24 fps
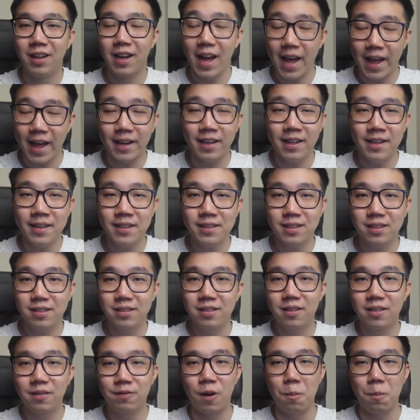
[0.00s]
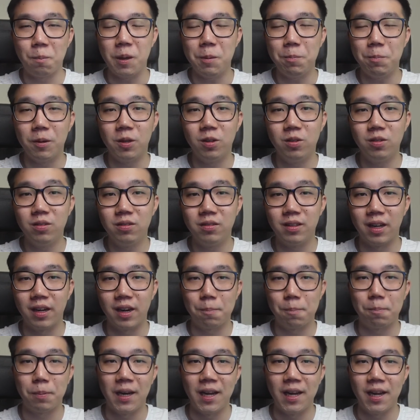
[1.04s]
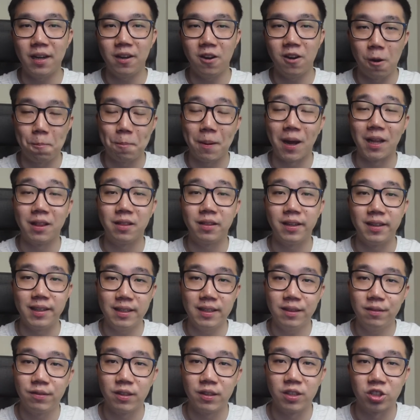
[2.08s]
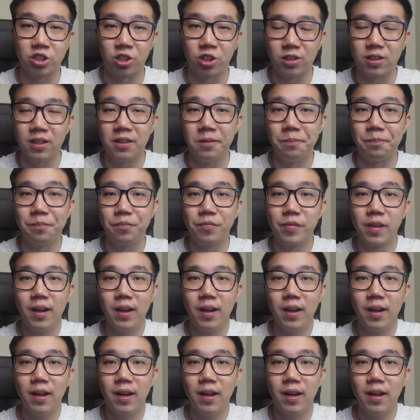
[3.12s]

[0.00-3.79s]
at least for people that are playing or punting for the short term.